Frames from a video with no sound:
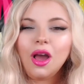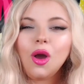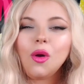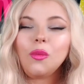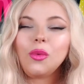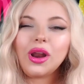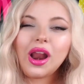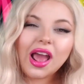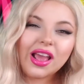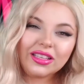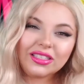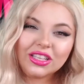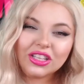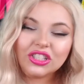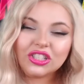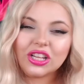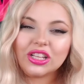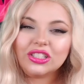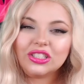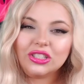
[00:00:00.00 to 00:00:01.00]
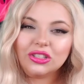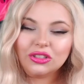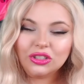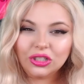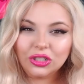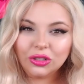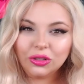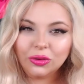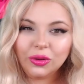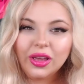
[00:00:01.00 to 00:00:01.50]
What I suggest you
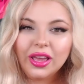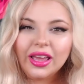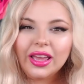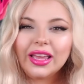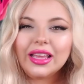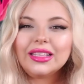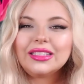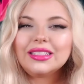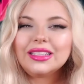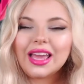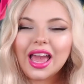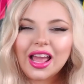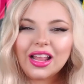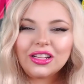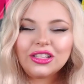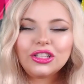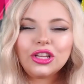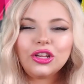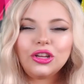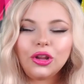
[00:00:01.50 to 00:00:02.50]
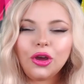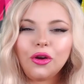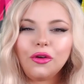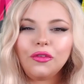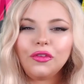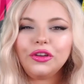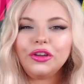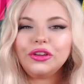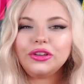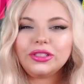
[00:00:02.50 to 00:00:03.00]
do is get to know
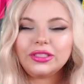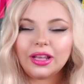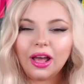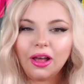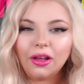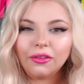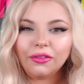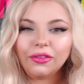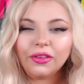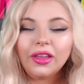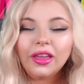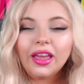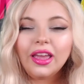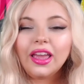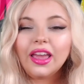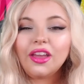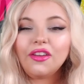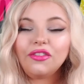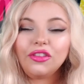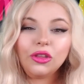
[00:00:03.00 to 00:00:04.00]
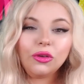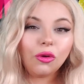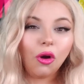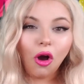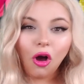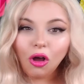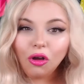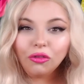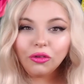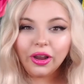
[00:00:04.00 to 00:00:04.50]
for yourself. If you
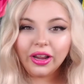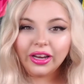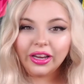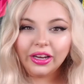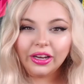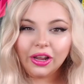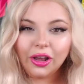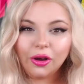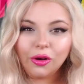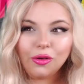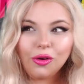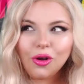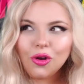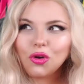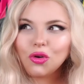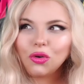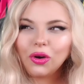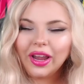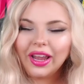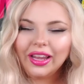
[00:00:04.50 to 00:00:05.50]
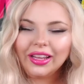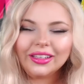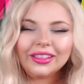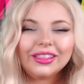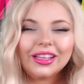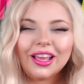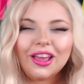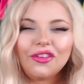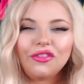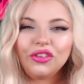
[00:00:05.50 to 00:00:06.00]
already know, great.
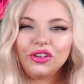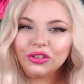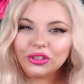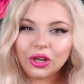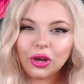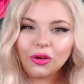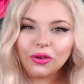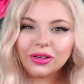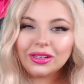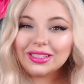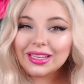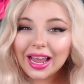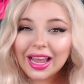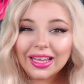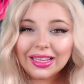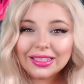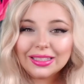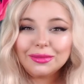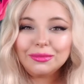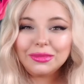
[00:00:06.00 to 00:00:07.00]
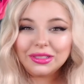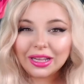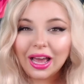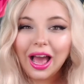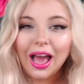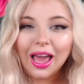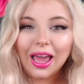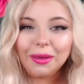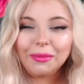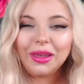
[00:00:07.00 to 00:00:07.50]
If you don't, take some
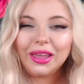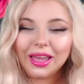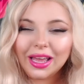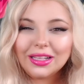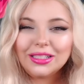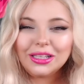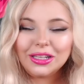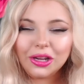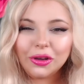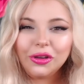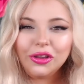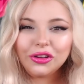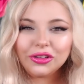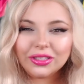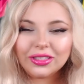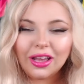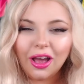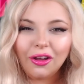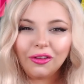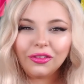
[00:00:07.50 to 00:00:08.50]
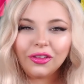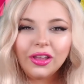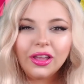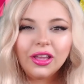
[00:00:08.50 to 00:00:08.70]
time and get to know yourself.